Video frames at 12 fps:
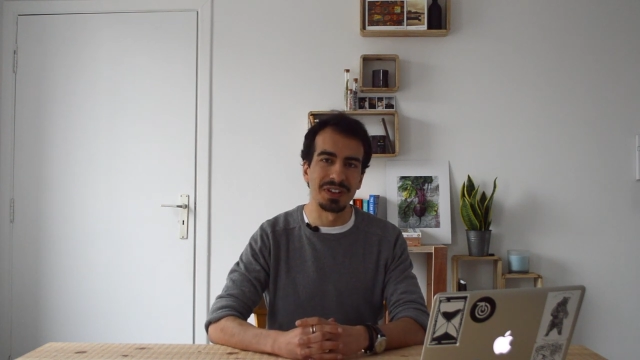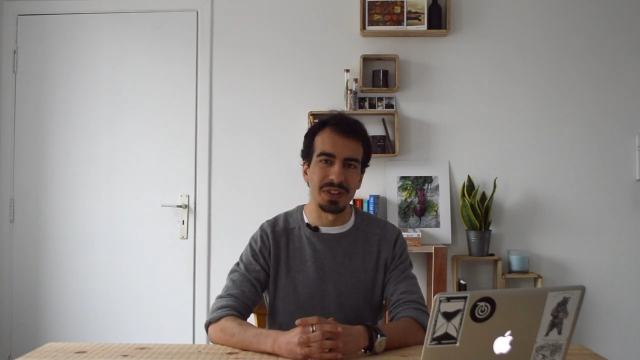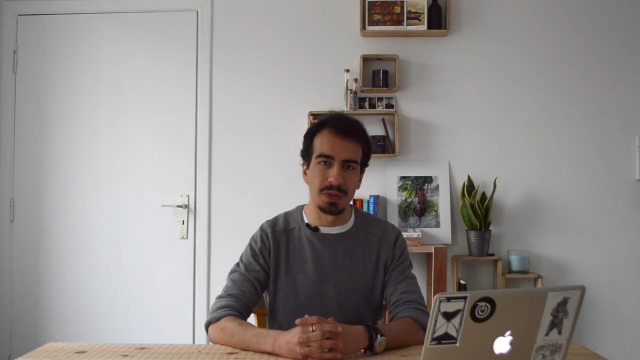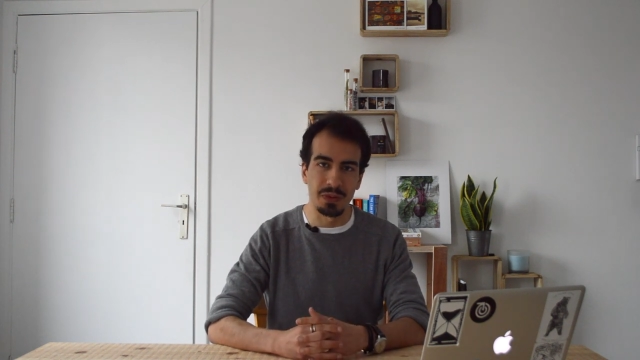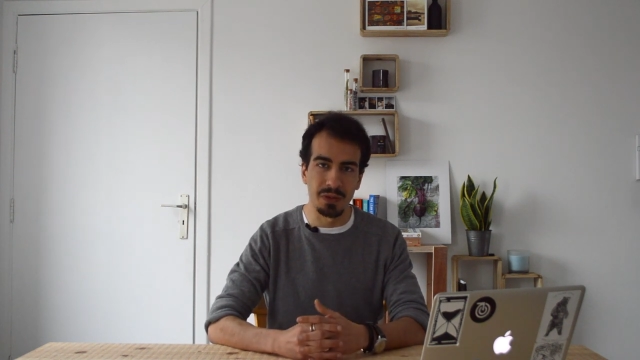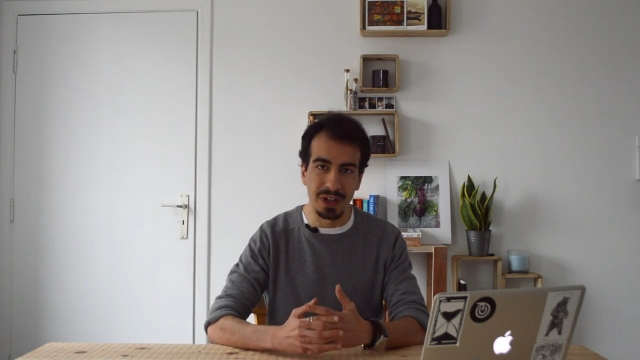
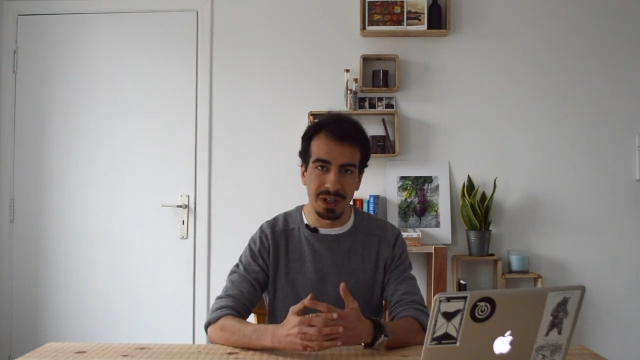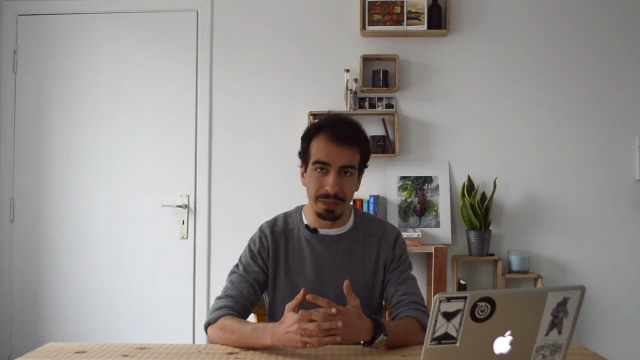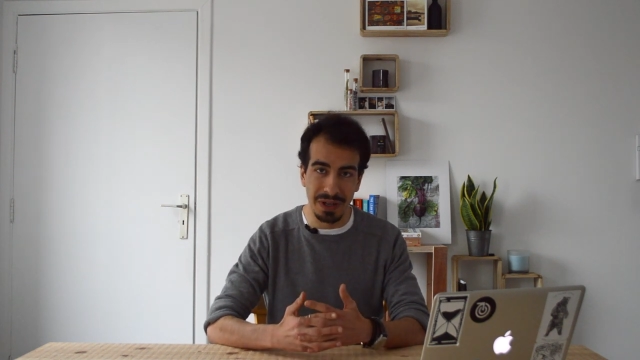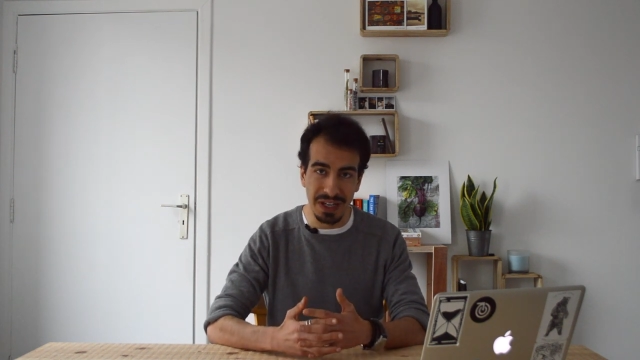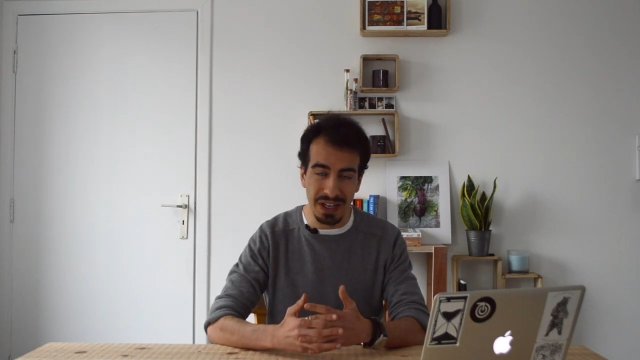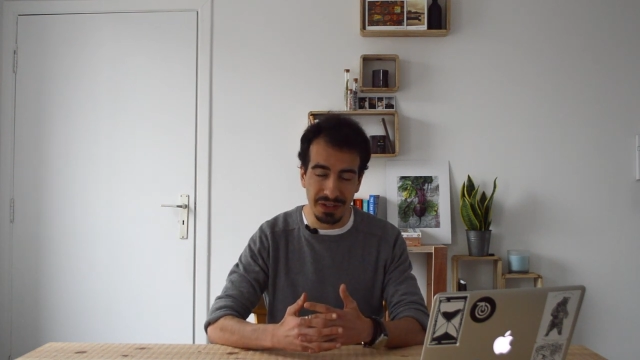is provided
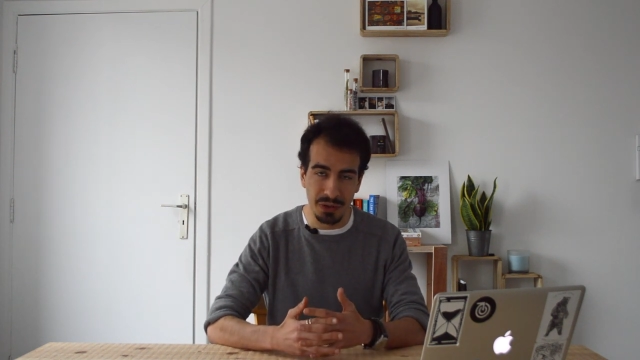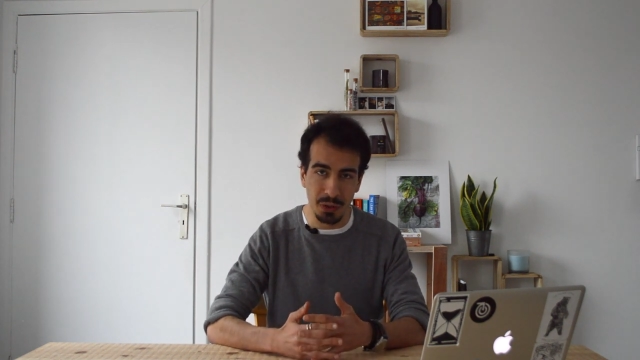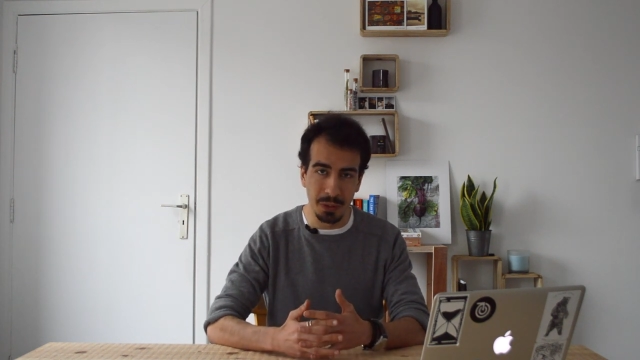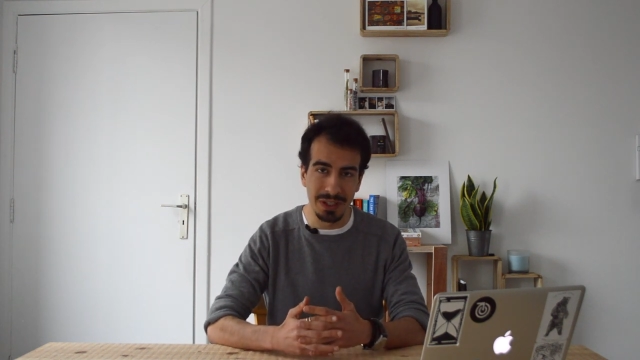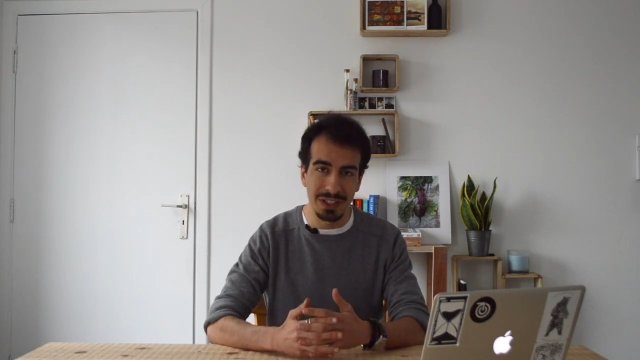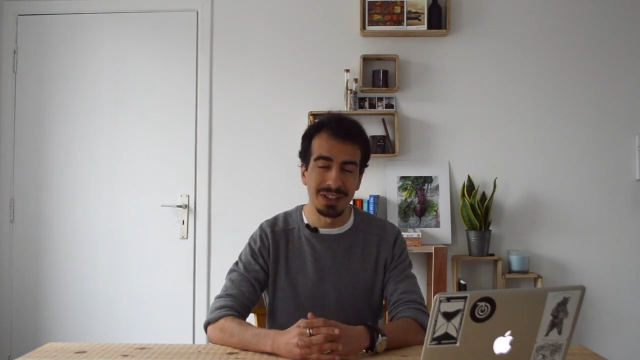by
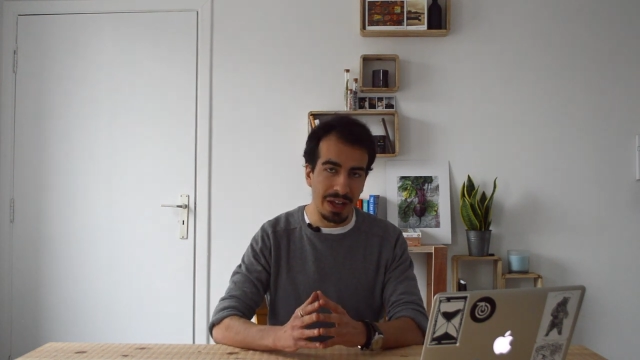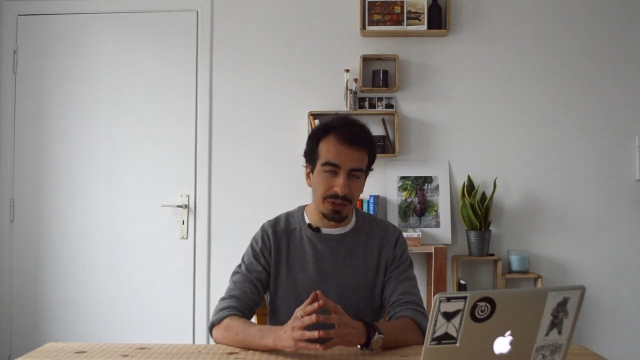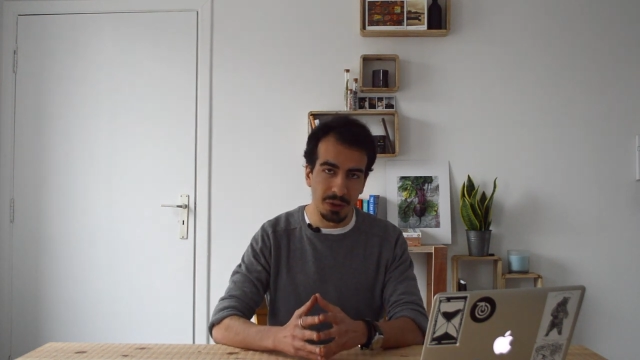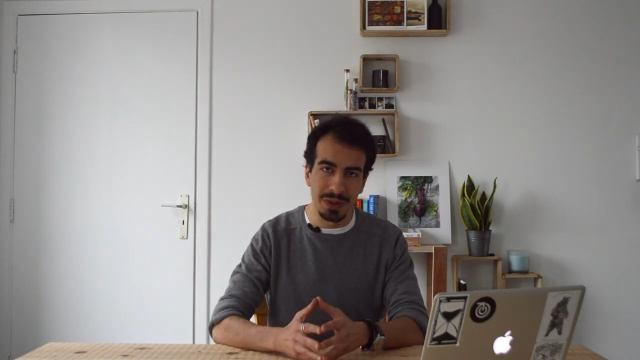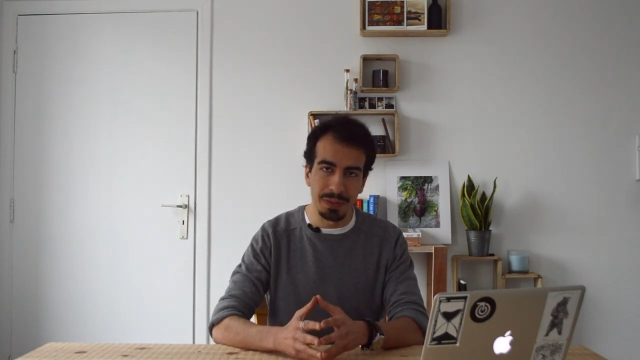Adobe. Adobe